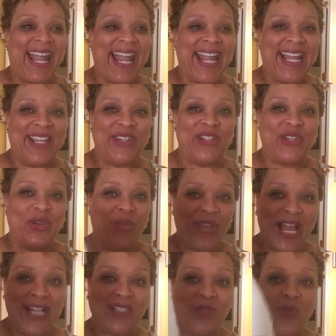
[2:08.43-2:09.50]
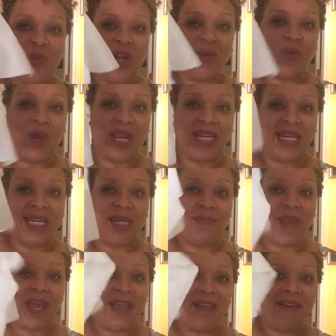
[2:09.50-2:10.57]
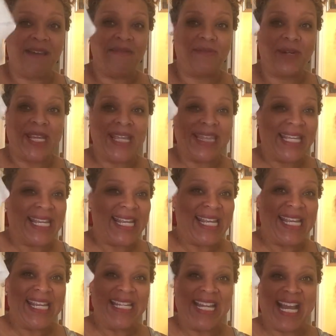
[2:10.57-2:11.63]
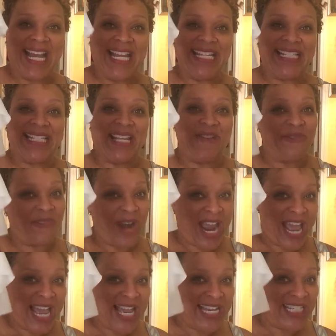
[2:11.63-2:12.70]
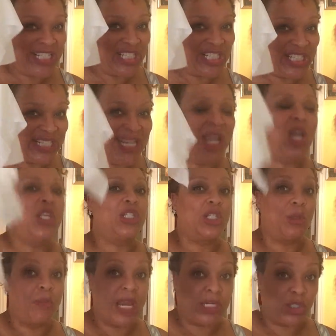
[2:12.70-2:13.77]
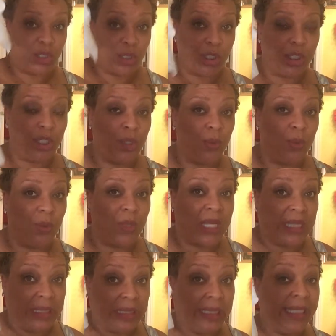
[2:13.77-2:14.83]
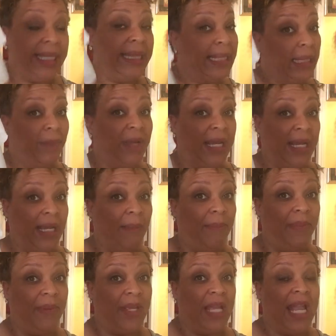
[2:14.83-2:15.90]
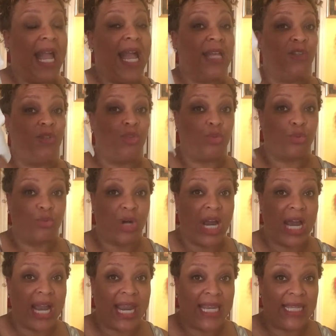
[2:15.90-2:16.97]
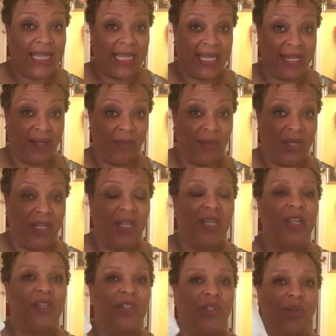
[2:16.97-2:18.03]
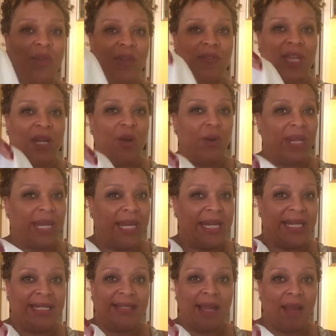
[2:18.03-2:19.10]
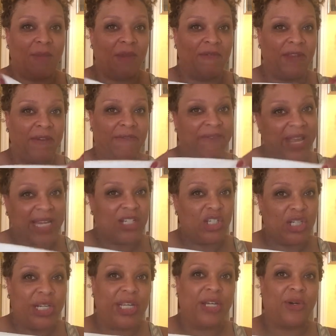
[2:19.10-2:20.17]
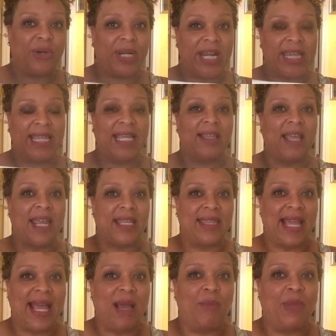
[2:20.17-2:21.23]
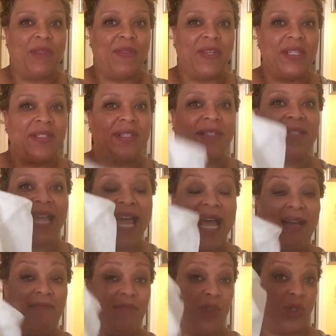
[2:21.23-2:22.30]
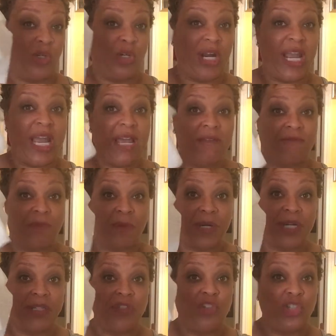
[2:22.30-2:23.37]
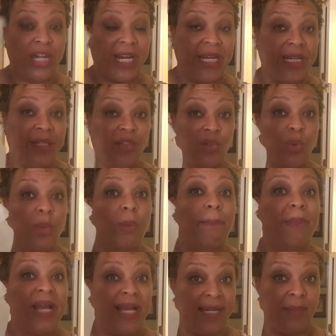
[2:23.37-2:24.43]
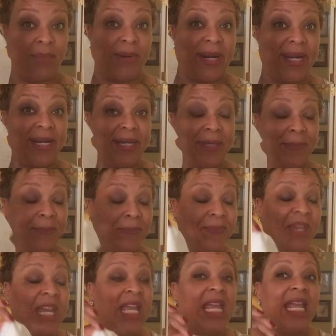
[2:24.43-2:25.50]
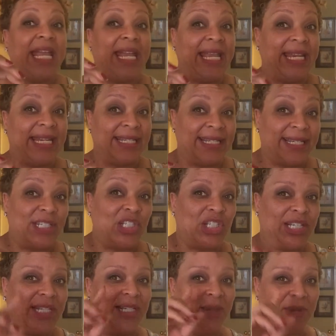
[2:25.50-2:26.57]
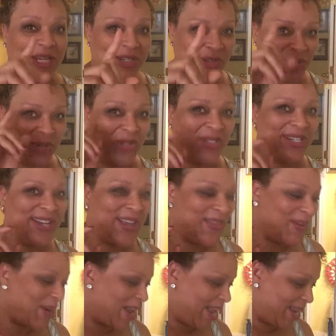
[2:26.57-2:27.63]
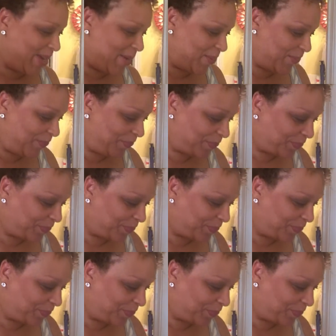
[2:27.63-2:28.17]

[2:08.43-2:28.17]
And so that's one way to keep everything nice and fresh. So make sure you clean them up and dry them so that they don't get any type of infection or anything like that. But this is after every change or potty break. In addition, let me introduce another item.